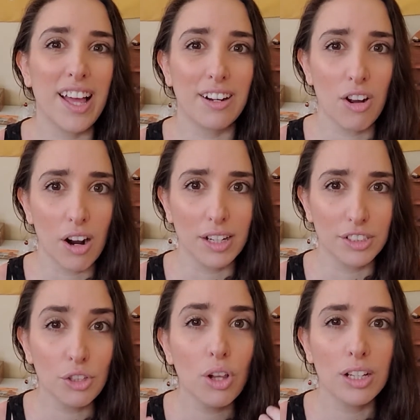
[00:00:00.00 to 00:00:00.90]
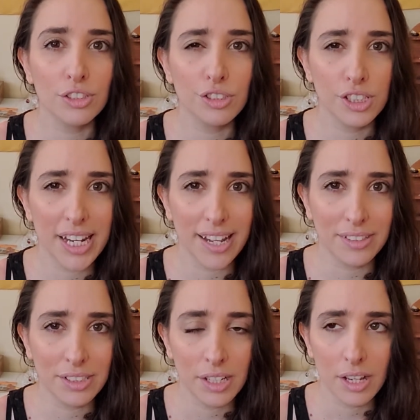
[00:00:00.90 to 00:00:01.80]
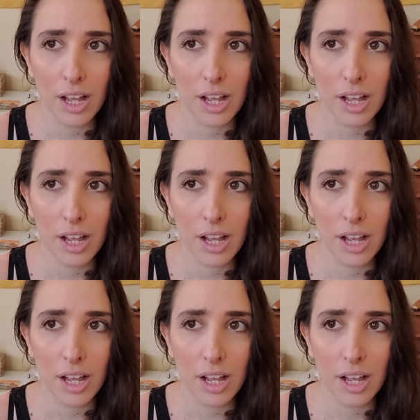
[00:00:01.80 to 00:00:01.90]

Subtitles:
that card. You'll understand.